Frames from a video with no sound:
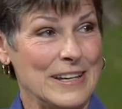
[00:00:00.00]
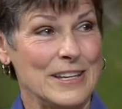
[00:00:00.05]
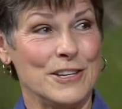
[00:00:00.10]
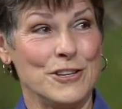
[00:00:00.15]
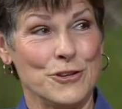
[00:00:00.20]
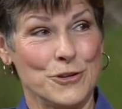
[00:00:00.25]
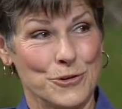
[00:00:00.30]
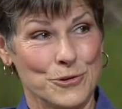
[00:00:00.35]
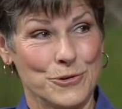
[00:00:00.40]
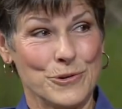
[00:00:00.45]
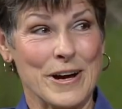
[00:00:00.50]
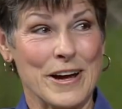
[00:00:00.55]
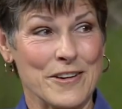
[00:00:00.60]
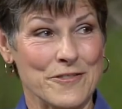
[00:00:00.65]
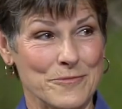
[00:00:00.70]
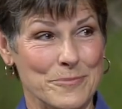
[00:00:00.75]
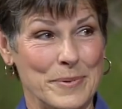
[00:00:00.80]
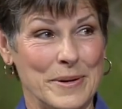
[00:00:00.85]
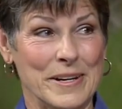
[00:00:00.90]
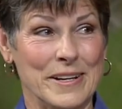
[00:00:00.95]
you
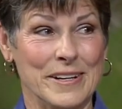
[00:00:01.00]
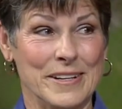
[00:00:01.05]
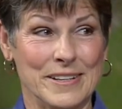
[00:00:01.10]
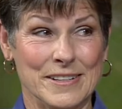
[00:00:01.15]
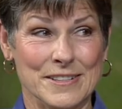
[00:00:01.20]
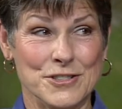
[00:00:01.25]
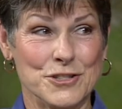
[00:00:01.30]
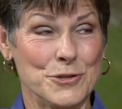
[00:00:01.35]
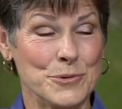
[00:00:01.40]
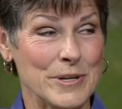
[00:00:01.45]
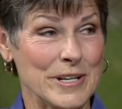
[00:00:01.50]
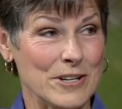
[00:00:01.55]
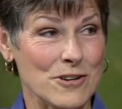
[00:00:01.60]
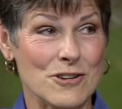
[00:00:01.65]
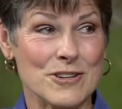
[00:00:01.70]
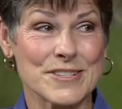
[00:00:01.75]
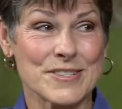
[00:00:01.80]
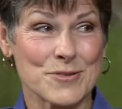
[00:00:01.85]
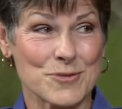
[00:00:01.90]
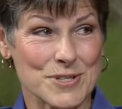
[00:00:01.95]
have been doing
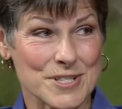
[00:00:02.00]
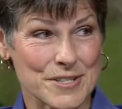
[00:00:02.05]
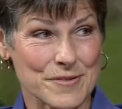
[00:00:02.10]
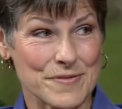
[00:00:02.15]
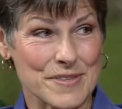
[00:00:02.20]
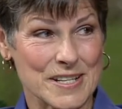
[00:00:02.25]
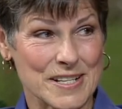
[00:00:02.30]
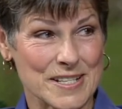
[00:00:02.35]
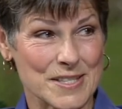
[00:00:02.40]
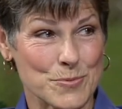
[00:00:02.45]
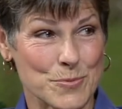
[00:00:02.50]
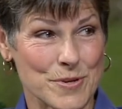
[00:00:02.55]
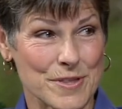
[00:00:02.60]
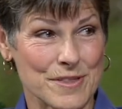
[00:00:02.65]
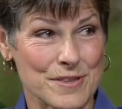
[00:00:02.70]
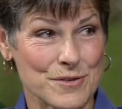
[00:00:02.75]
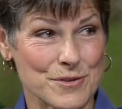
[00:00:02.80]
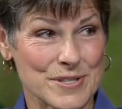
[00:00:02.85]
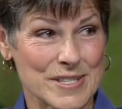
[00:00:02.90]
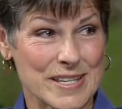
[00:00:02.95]
all sorts of things with
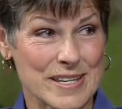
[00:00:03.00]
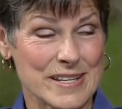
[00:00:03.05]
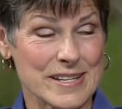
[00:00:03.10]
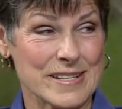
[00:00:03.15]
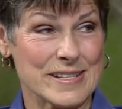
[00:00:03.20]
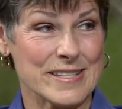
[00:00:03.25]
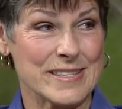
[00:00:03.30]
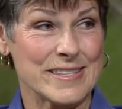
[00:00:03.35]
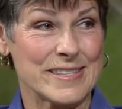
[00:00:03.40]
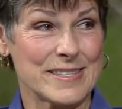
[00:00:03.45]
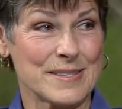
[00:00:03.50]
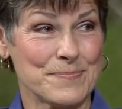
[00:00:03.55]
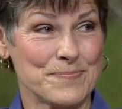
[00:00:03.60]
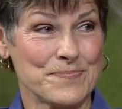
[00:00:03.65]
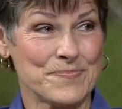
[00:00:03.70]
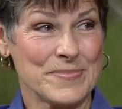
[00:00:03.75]
those kids.